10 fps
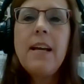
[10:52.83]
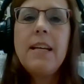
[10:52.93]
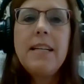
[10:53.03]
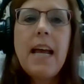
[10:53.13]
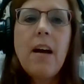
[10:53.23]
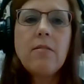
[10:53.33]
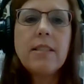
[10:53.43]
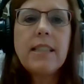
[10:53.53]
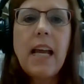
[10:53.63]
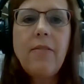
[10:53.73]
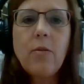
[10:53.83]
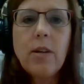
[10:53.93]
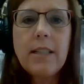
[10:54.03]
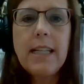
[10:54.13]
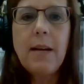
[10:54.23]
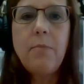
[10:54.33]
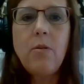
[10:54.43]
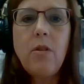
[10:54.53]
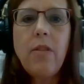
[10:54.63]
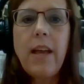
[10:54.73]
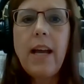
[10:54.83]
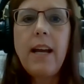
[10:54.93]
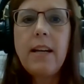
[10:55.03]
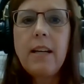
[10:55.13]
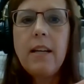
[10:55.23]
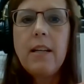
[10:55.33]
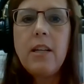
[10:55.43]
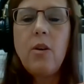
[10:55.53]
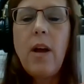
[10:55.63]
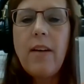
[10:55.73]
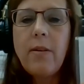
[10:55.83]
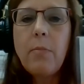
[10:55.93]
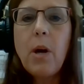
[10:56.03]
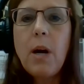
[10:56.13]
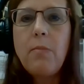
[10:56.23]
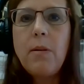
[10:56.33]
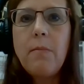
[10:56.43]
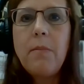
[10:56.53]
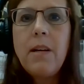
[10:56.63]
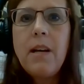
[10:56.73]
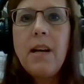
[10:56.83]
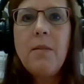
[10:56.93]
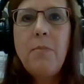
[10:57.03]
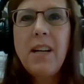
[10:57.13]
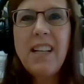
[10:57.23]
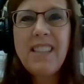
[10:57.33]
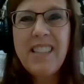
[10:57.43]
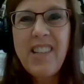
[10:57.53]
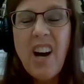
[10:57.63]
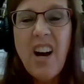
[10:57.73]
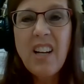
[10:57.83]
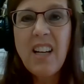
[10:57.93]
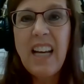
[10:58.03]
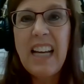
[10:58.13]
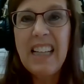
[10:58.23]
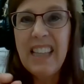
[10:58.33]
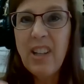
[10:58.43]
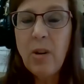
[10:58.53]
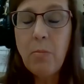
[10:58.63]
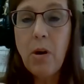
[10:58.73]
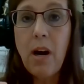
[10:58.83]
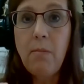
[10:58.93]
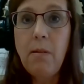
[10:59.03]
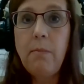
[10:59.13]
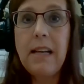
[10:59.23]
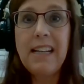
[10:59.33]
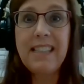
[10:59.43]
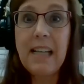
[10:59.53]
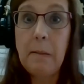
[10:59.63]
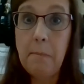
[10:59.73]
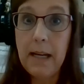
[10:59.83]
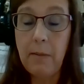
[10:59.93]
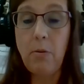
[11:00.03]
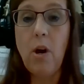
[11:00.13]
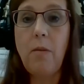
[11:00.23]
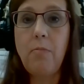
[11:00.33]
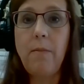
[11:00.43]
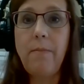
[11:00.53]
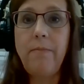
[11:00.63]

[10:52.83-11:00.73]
Now, say for example that you have a problem, but it's not a little problem, it's a big problem.